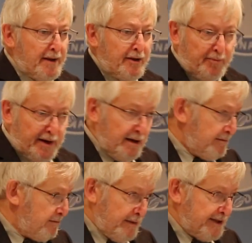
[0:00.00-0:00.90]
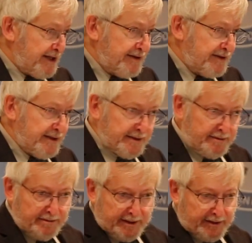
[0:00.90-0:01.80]
There'll be a census,
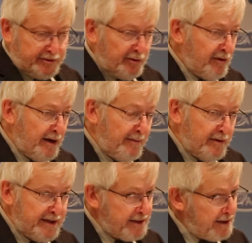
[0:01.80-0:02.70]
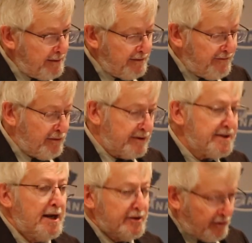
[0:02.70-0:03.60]
get the total number, this is the number of
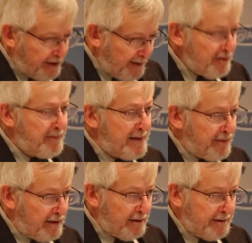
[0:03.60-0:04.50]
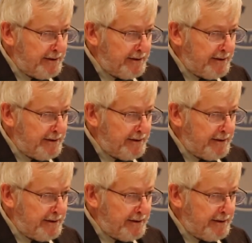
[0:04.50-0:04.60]
voters, total number of people.